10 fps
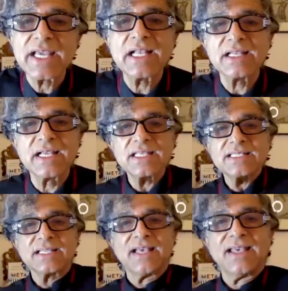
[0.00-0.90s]
chronic
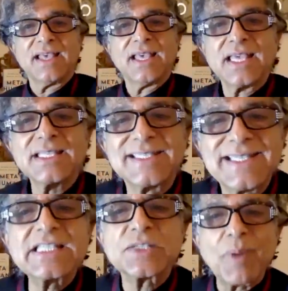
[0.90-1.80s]
illness is
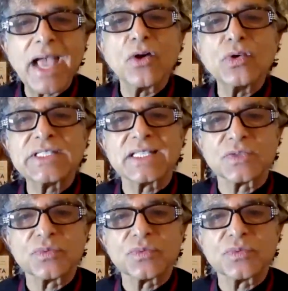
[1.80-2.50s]
dysbiosis